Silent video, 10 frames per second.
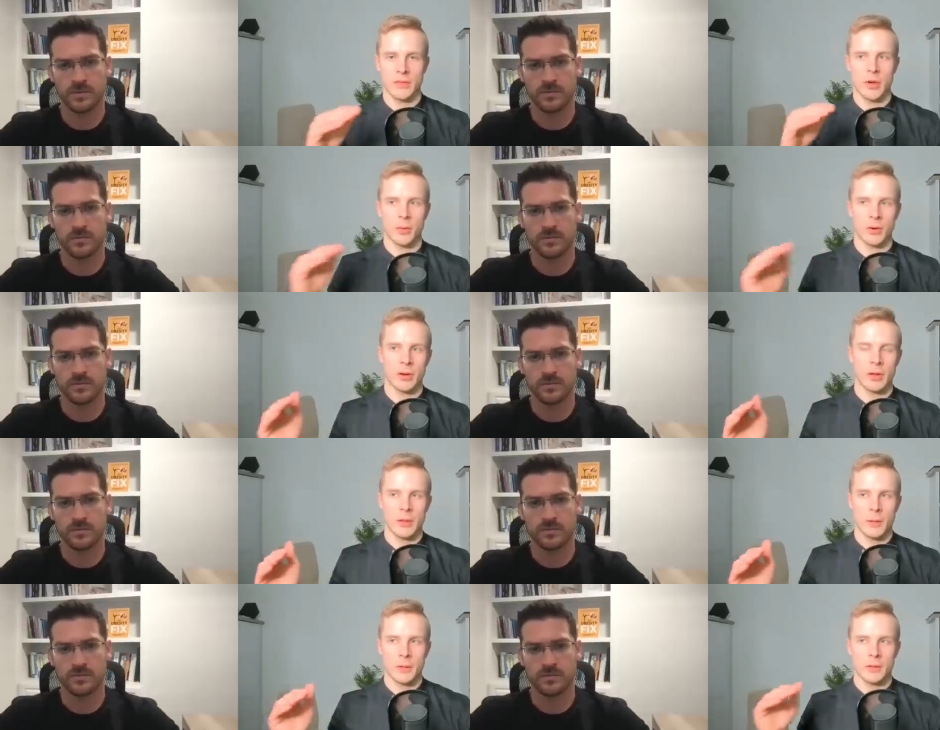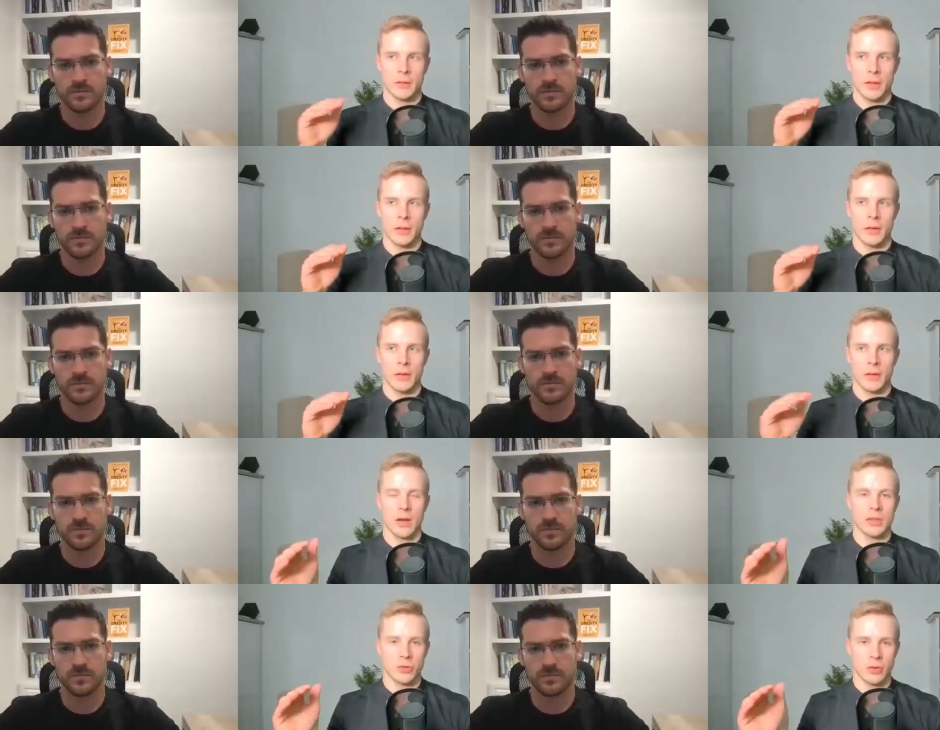Speaker 1: have hyper uh,
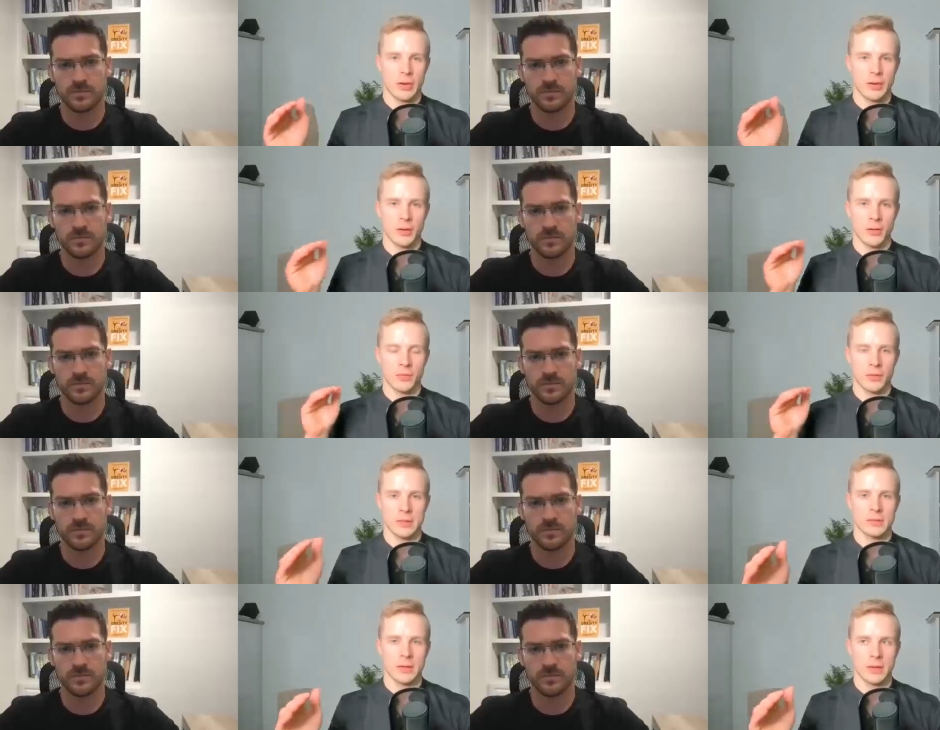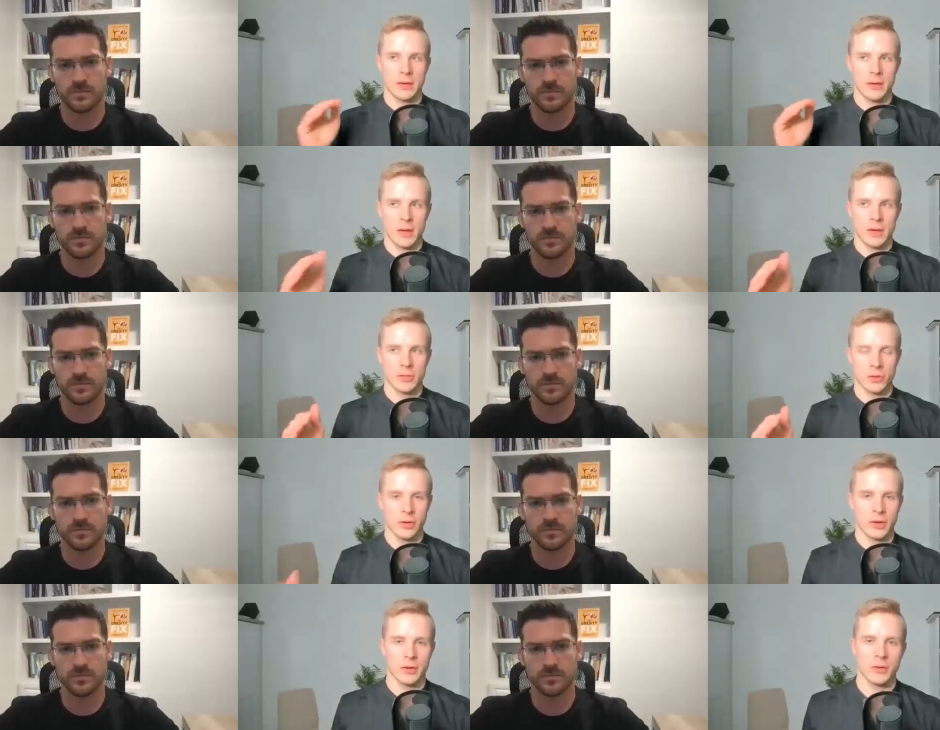high circulating of insulin and high
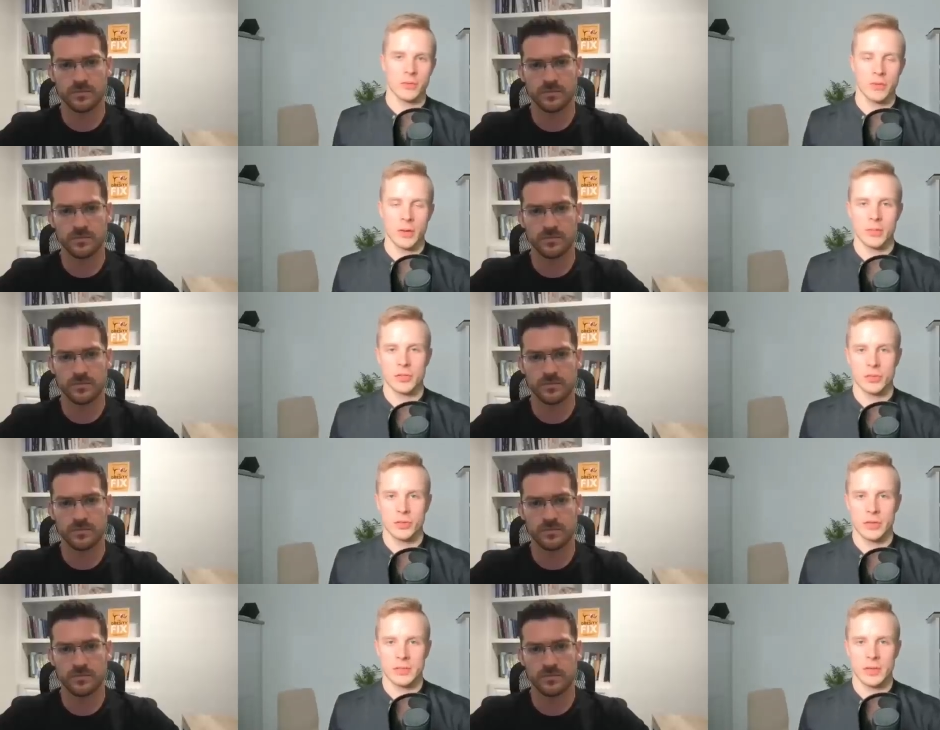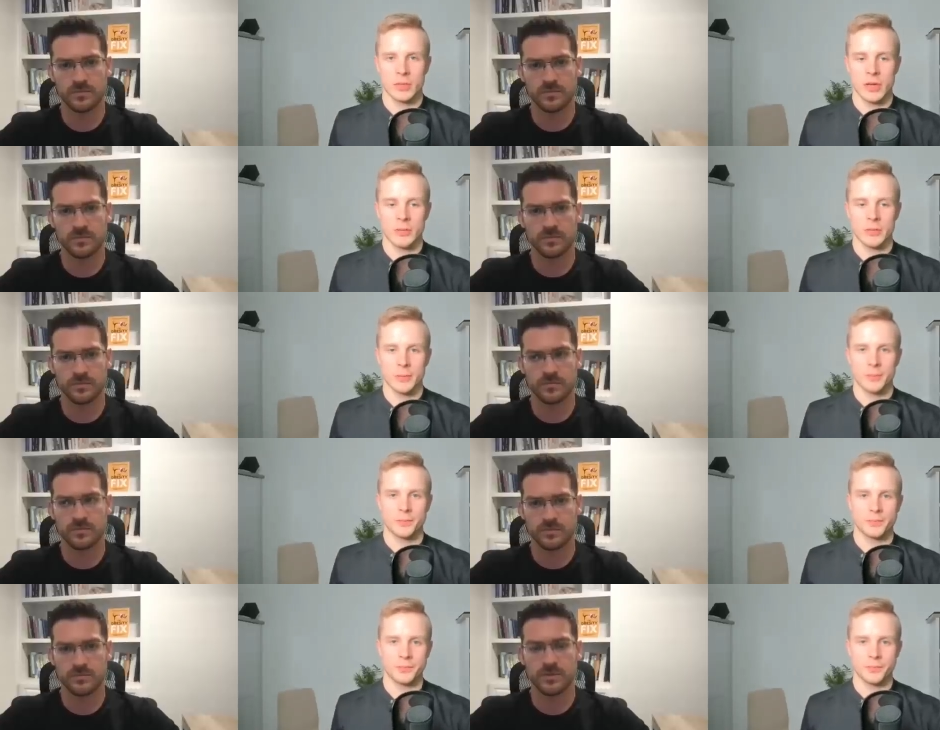circulating of uh, blood sugar at the same time
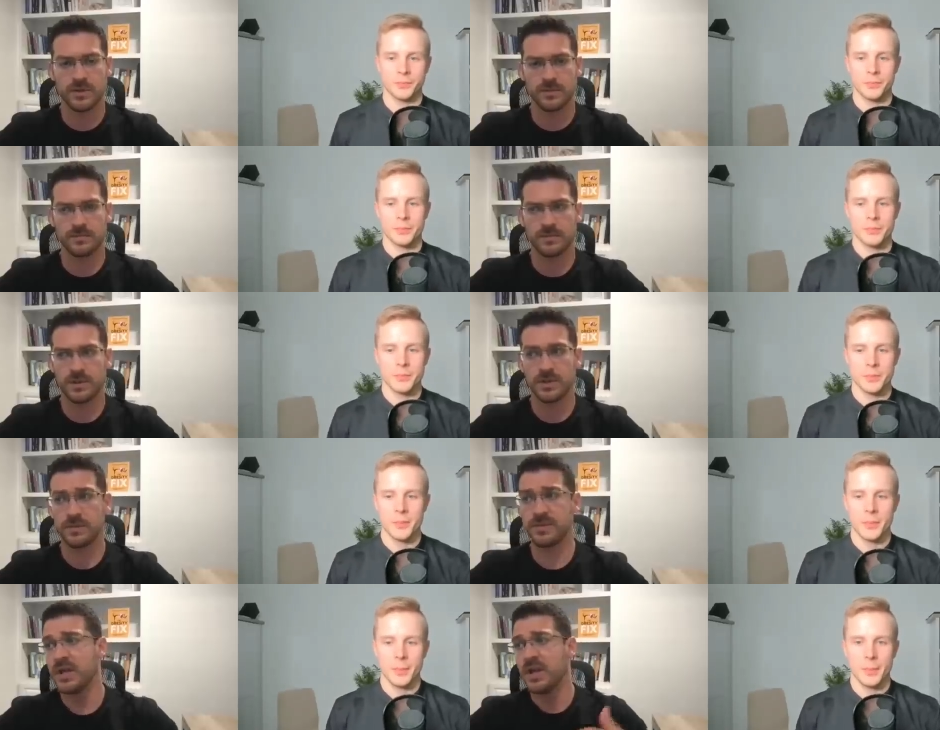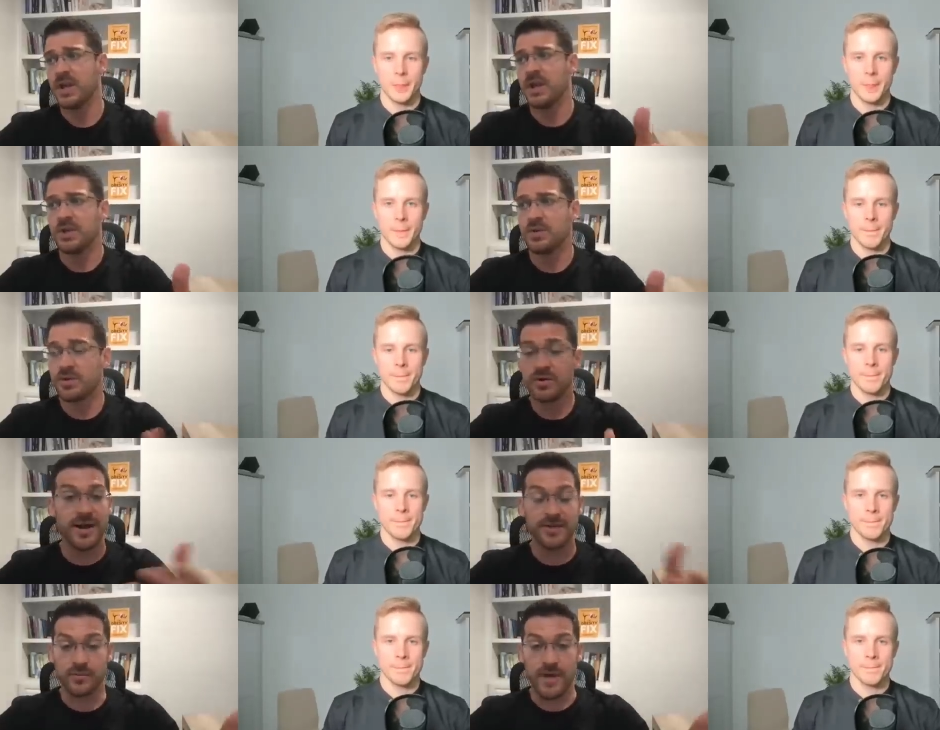
Speaker 2: yeah and you I mean you can go
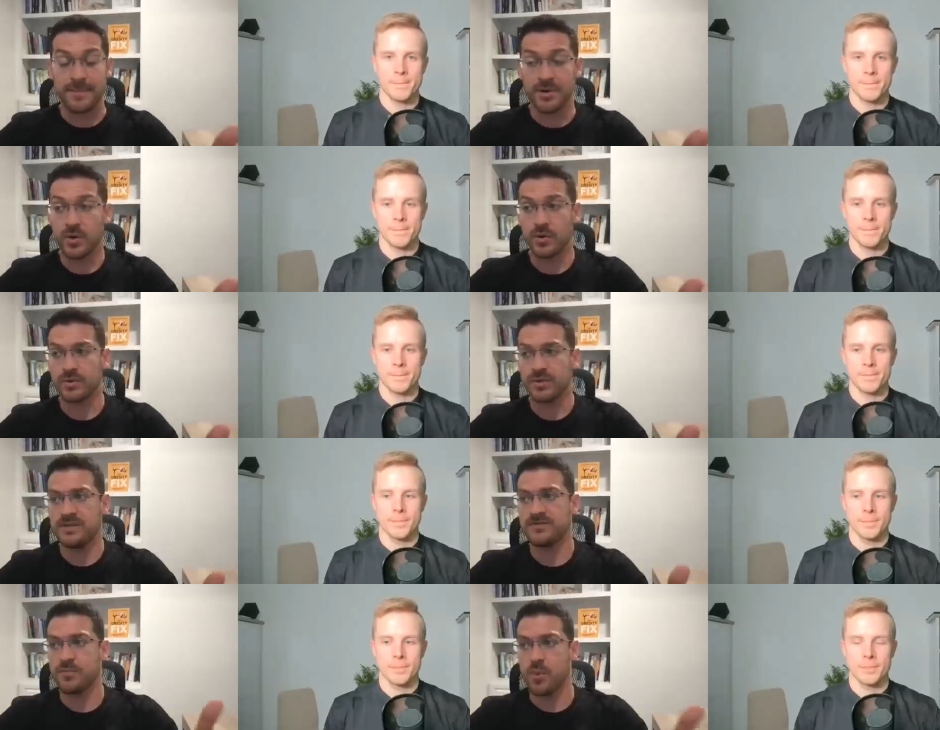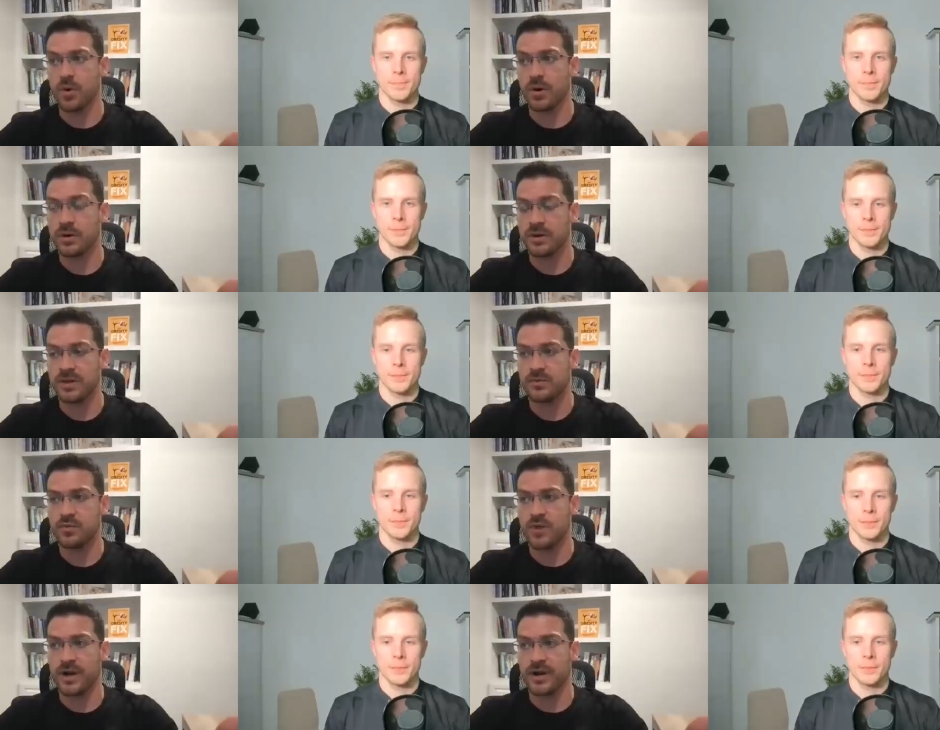down the rabbit hole even more
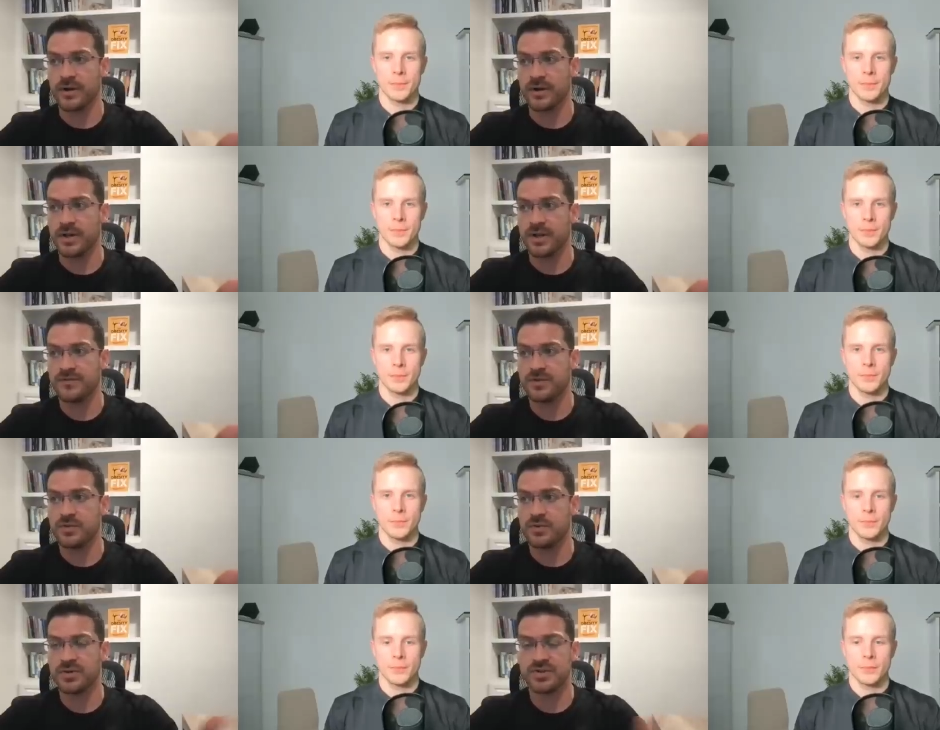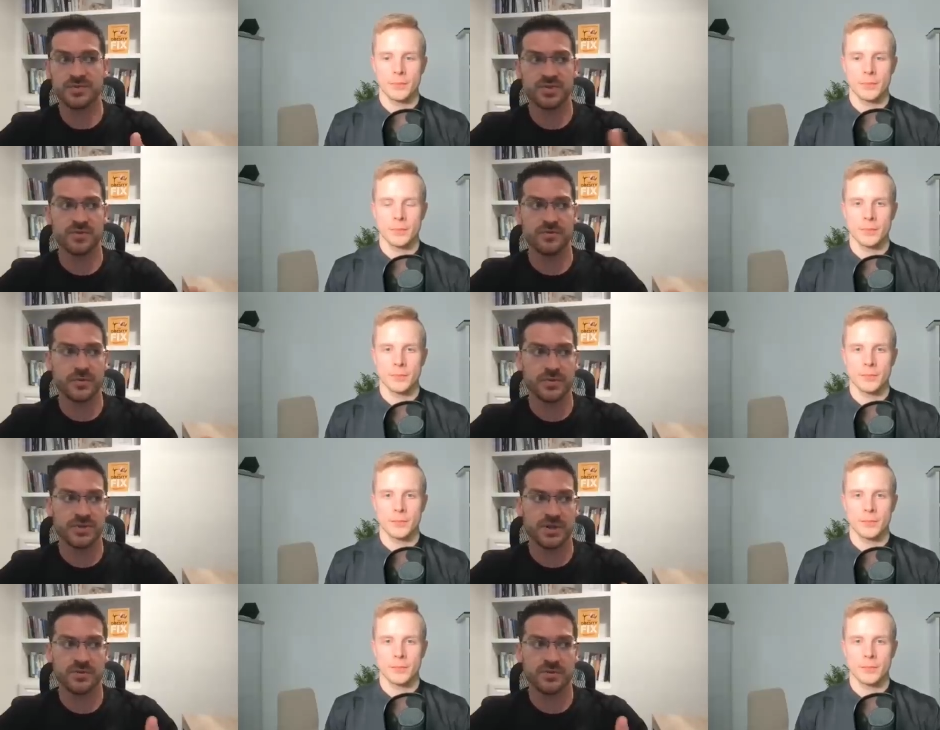where if you consume certain foods like